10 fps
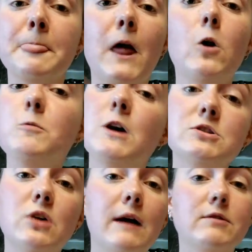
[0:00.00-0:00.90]
I hope you guys
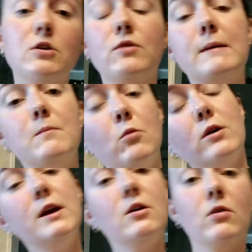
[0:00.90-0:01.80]
are having a great
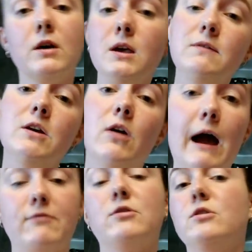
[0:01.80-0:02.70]
morning or evening or
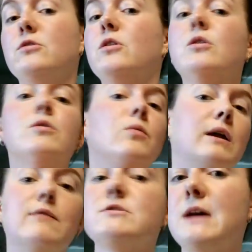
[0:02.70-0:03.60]
afternoon,
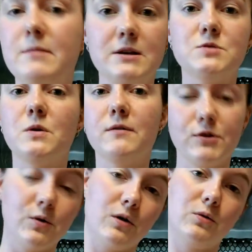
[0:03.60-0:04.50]
whatever time it is, wherever
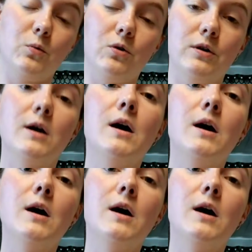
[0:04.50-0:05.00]
you are in the world.